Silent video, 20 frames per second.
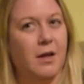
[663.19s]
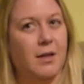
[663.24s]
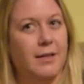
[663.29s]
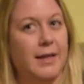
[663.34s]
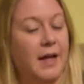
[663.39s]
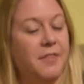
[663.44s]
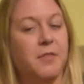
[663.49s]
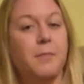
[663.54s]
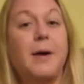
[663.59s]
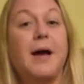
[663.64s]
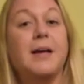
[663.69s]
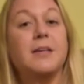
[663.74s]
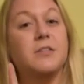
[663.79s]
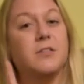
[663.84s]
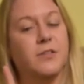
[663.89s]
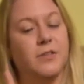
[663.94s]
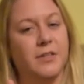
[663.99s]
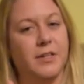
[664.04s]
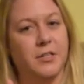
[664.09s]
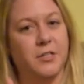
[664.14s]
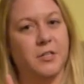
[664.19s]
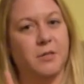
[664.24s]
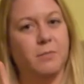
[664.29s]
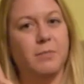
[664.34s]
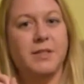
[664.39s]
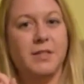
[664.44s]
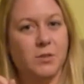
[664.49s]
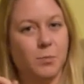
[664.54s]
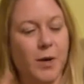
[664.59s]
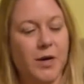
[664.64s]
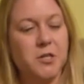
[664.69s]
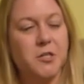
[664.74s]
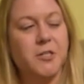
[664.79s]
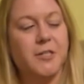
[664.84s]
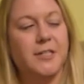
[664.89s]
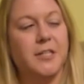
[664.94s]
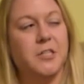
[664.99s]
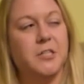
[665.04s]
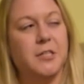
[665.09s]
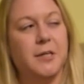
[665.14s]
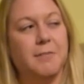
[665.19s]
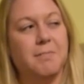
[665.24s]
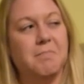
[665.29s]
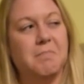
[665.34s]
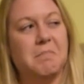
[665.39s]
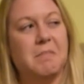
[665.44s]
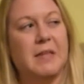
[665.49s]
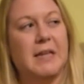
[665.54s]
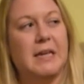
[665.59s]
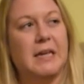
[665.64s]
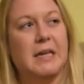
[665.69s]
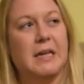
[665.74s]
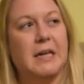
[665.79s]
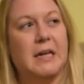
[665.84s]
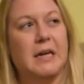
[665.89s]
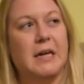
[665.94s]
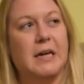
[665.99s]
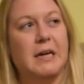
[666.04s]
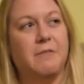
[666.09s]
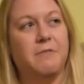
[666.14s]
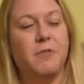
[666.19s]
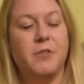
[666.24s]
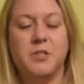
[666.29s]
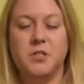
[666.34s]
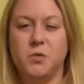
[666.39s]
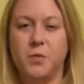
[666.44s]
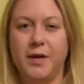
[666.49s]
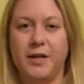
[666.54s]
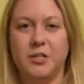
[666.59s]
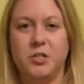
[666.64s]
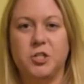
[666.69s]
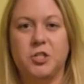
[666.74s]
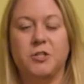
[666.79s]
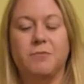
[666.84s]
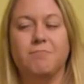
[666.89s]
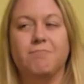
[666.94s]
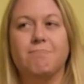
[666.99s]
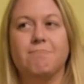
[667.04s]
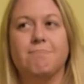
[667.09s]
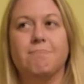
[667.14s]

Not the Master Edition, but the special edition for the Switch.